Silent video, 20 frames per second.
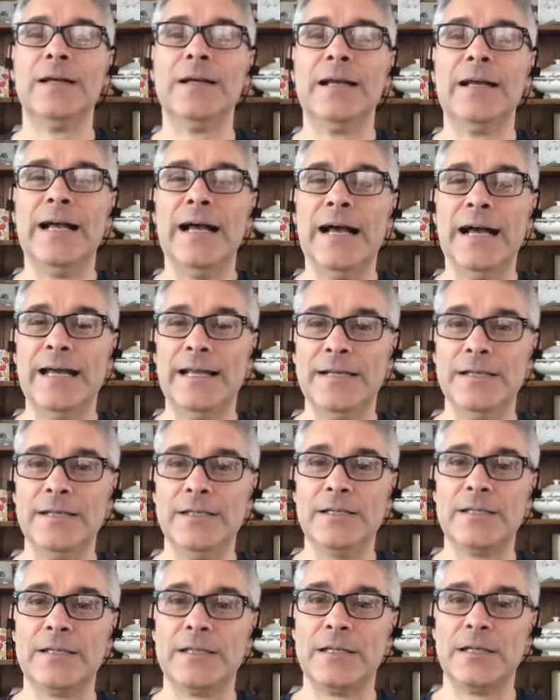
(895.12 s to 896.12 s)

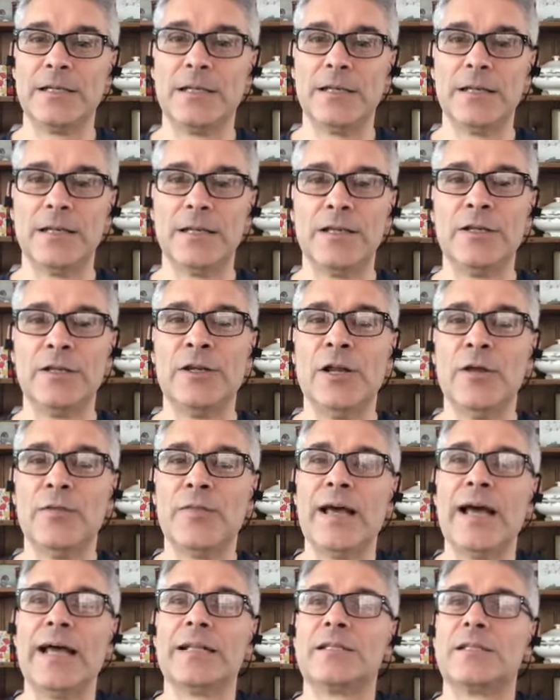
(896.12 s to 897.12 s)
And you know
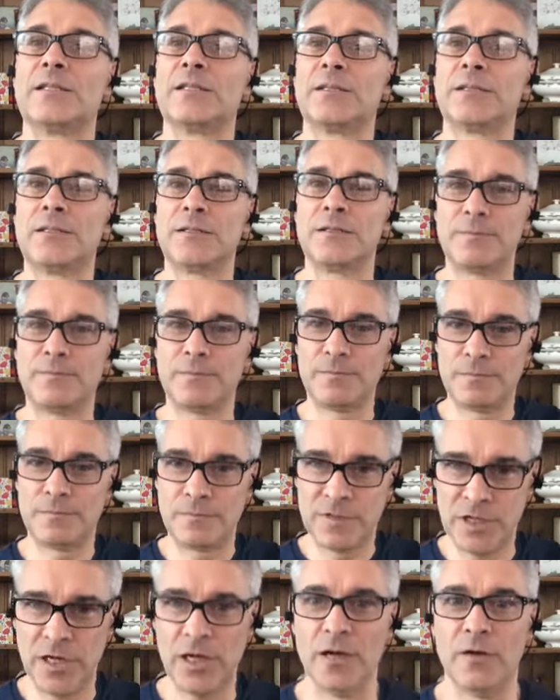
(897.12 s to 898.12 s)
that's
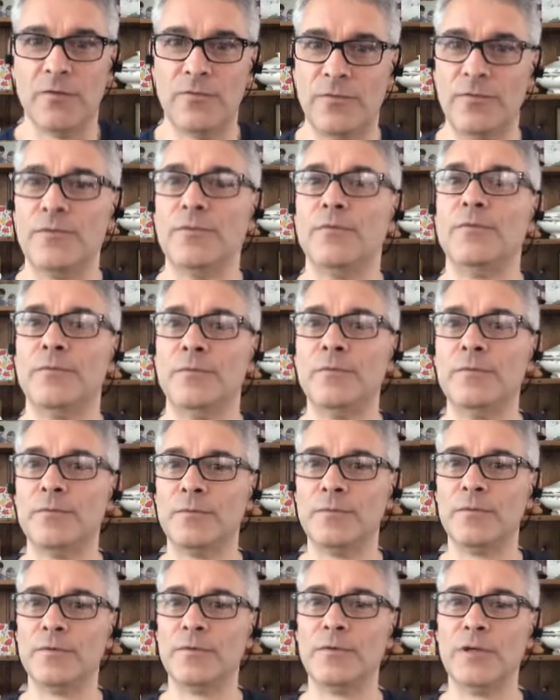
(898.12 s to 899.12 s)
tough.
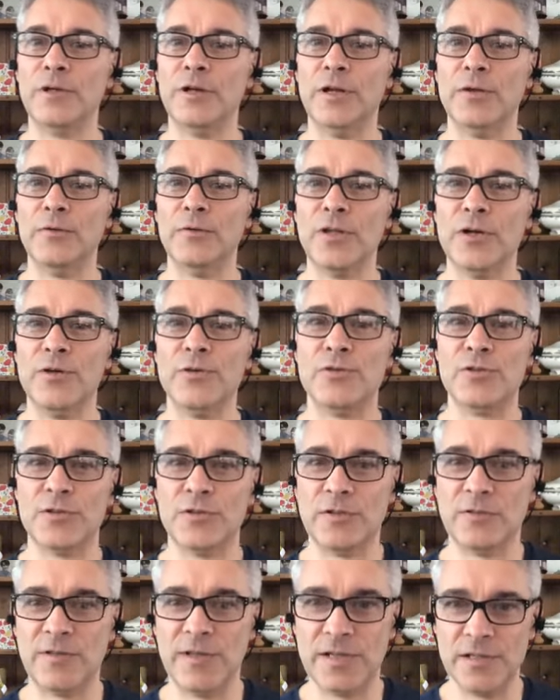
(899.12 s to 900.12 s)
You know those yeah. are
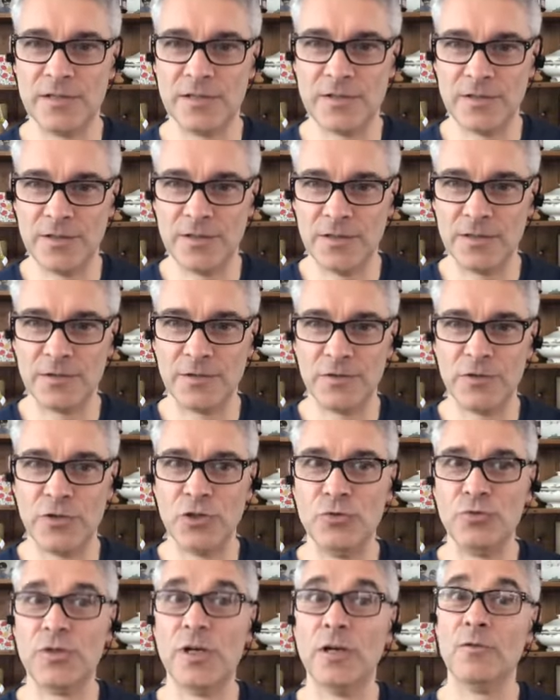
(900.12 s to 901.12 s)
the things that you don't